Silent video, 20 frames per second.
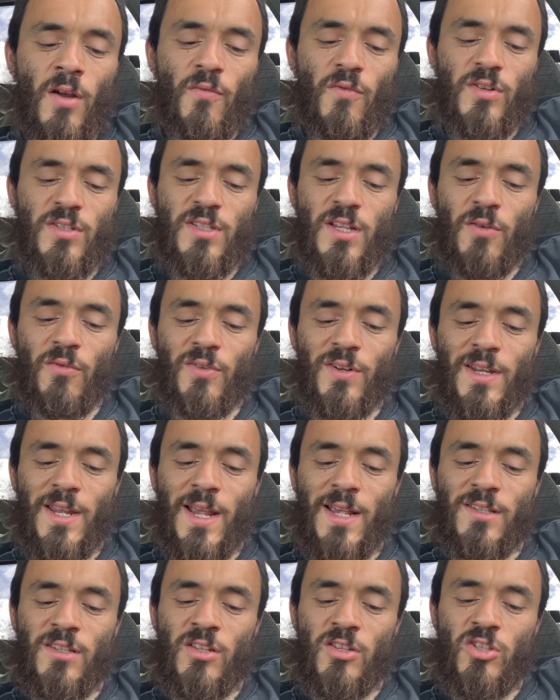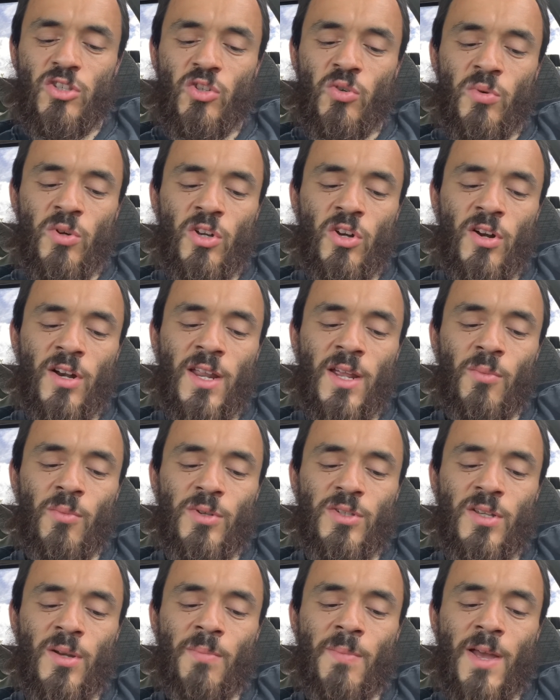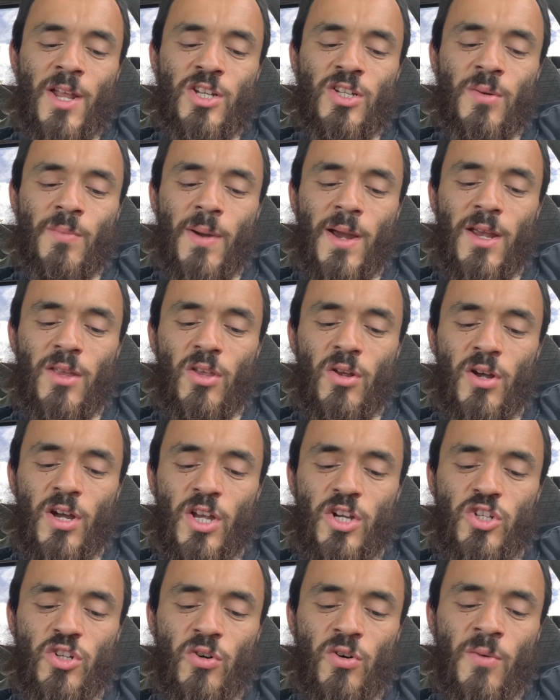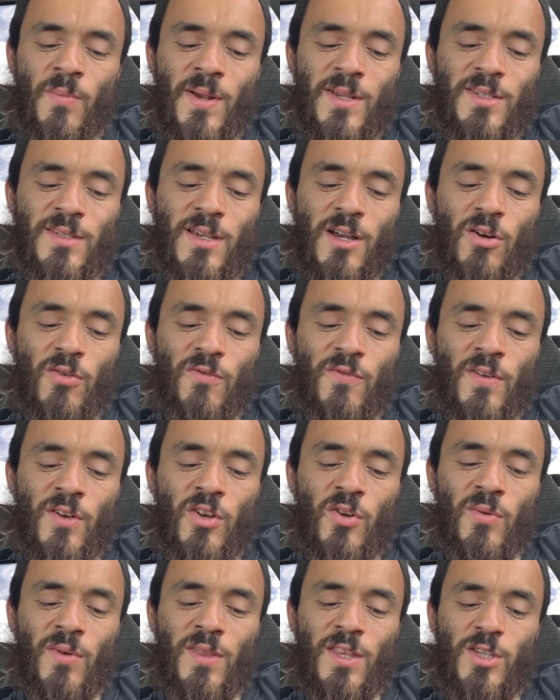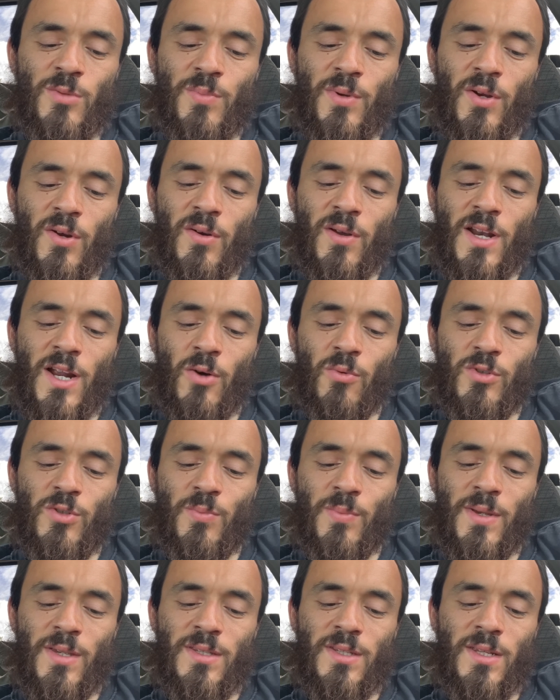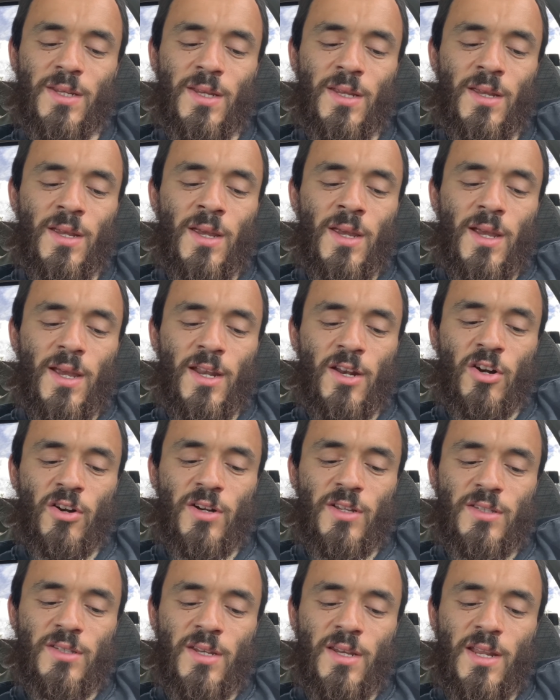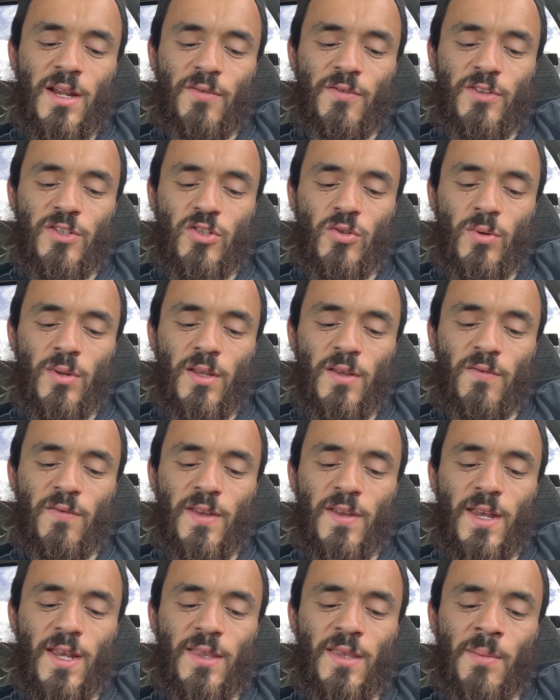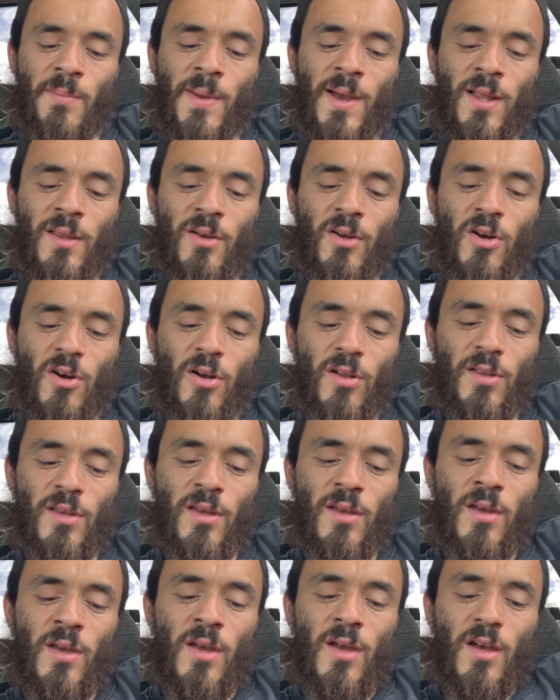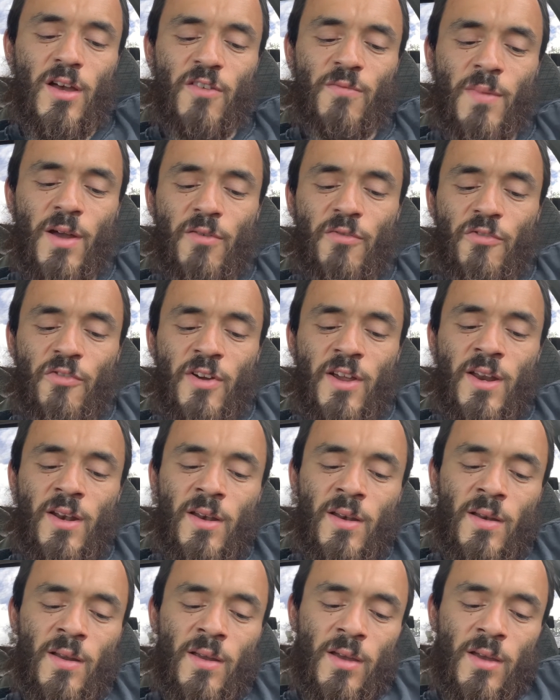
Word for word: For several days ensuing, her name was unmentioned by either Usher or myself, and during this period I was busied and earnest in endeavors to alleviate the melancholy of my friend.